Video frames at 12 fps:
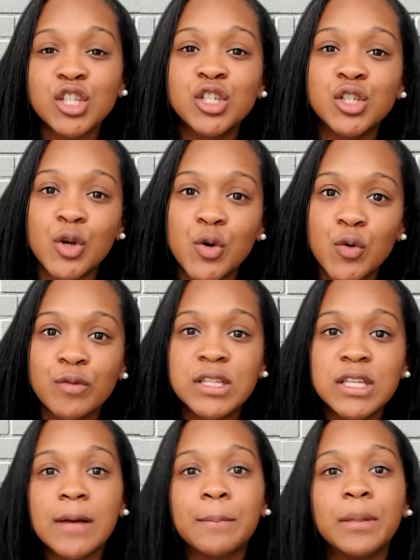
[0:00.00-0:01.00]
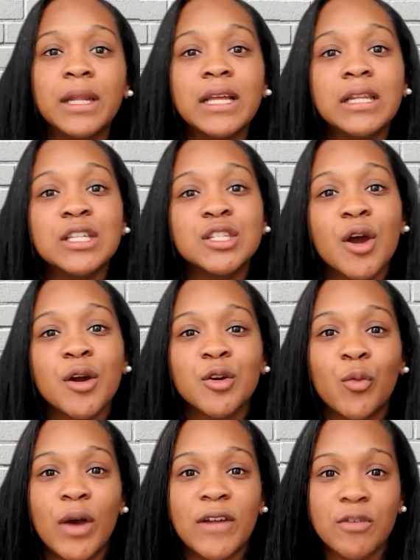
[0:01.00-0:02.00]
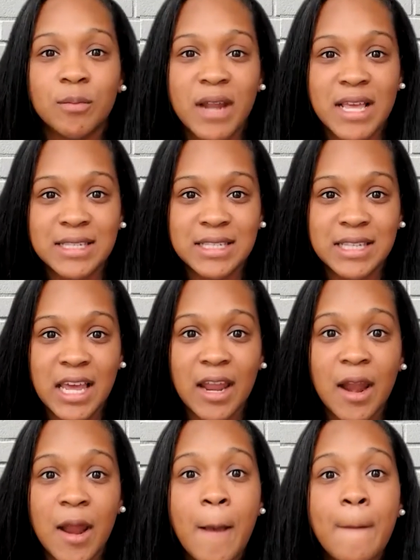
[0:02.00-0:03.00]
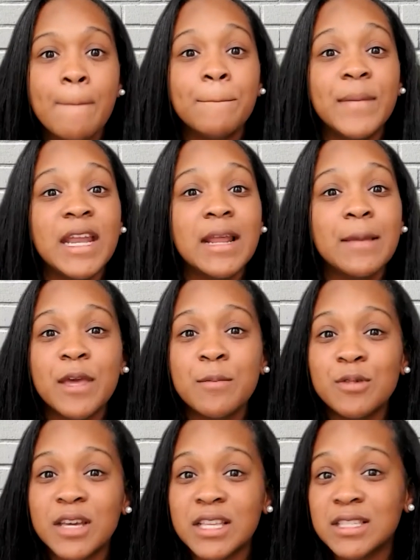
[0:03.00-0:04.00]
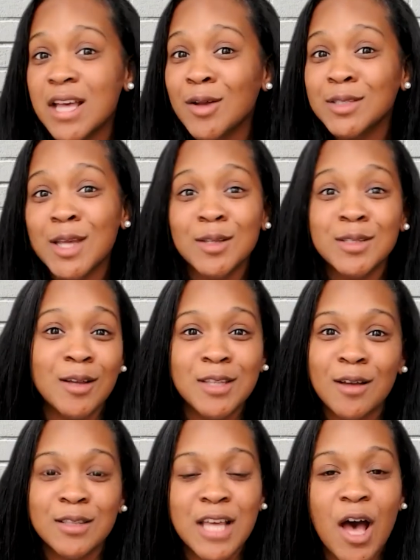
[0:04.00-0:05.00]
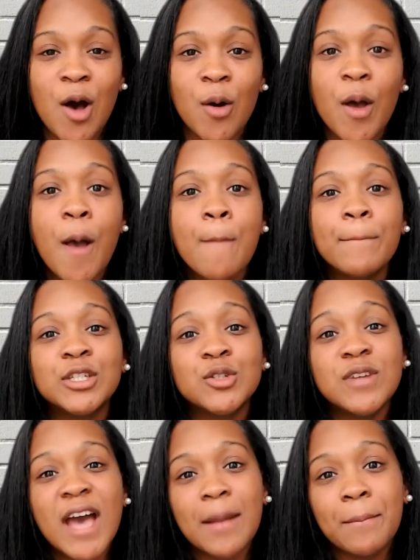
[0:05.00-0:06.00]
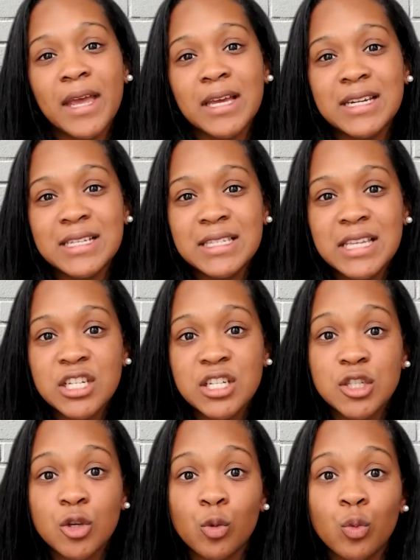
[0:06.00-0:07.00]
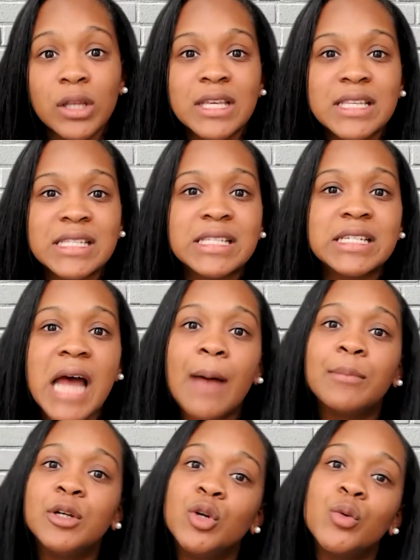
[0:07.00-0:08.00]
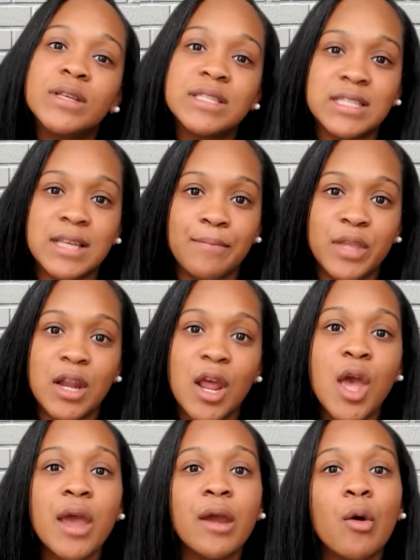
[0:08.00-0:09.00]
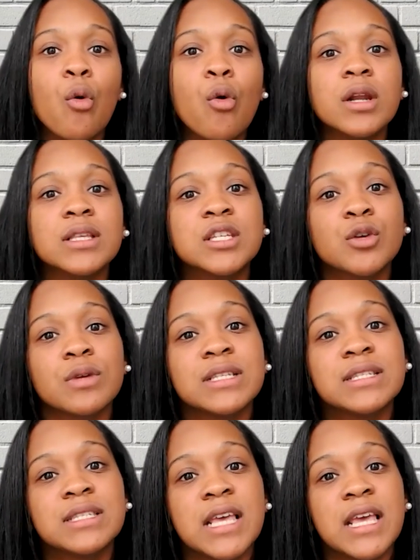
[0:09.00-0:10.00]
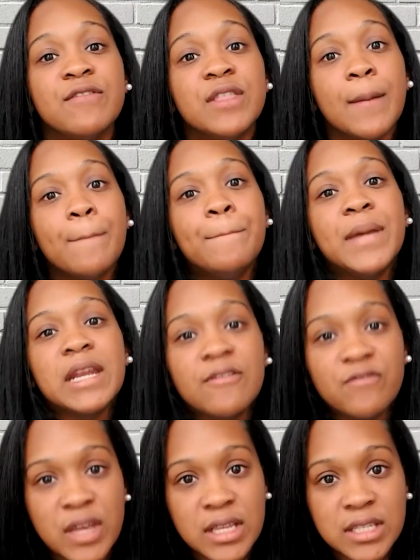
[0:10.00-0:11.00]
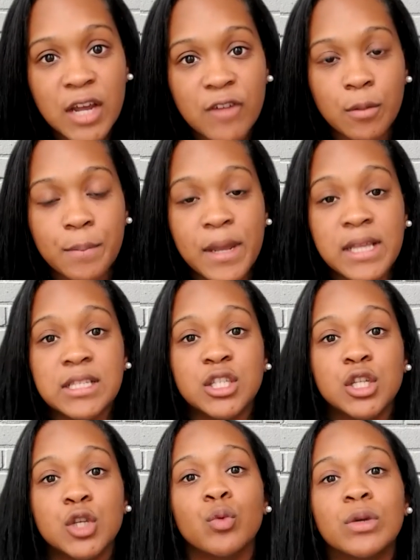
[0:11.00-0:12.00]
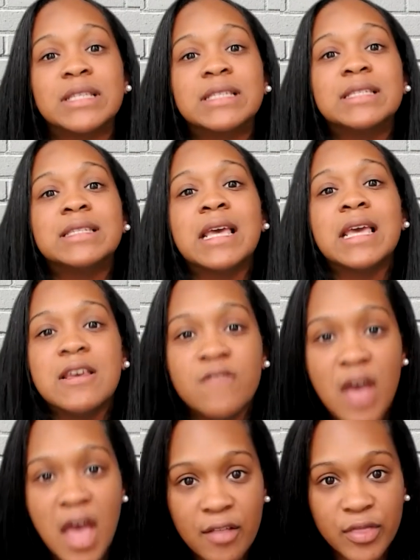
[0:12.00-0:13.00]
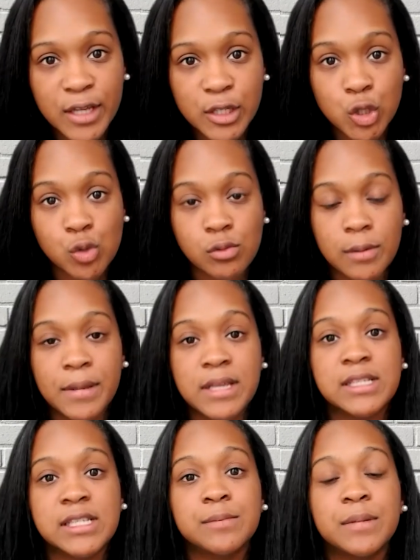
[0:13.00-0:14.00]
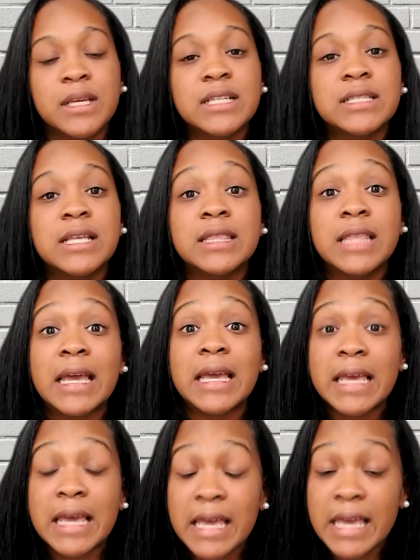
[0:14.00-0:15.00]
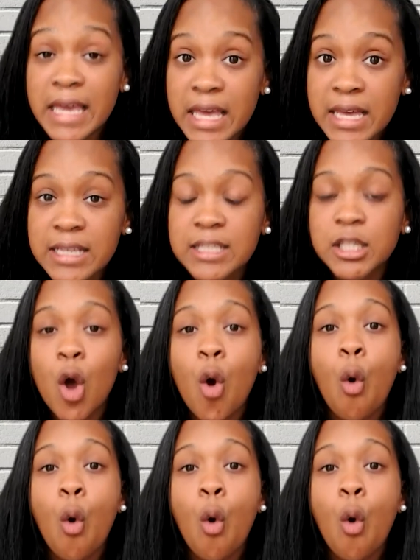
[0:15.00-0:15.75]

shuv, to completely turn away from that sin. Many people can talk, talk, talk, talk, talk, but you got to make a decision to really stop doing something in order to receive the benefits of repentance, to receive that true repentance. Because the thing is,